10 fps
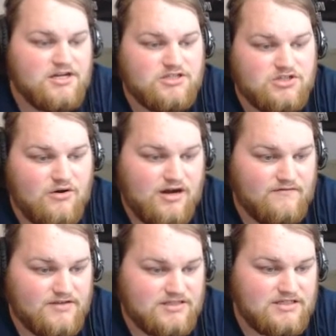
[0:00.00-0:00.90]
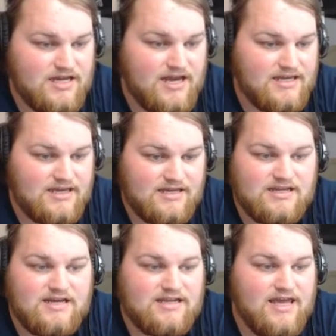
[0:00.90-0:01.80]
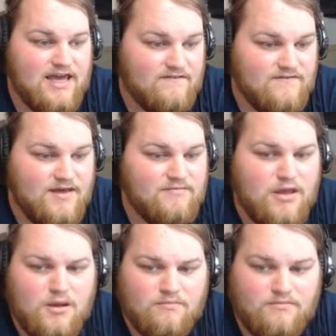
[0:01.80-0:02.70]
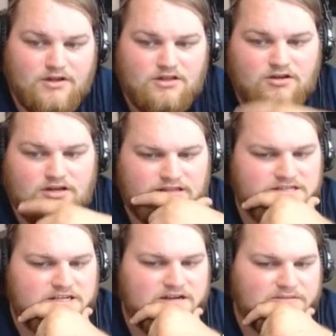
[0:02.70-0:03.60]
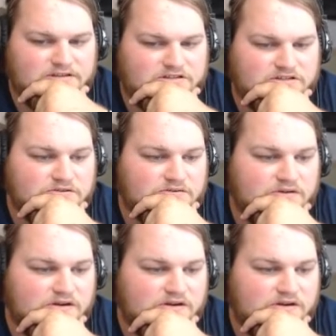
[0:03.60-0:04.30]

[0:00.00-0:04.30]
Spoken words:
so obviously I cannot have them. But look at these guppies too.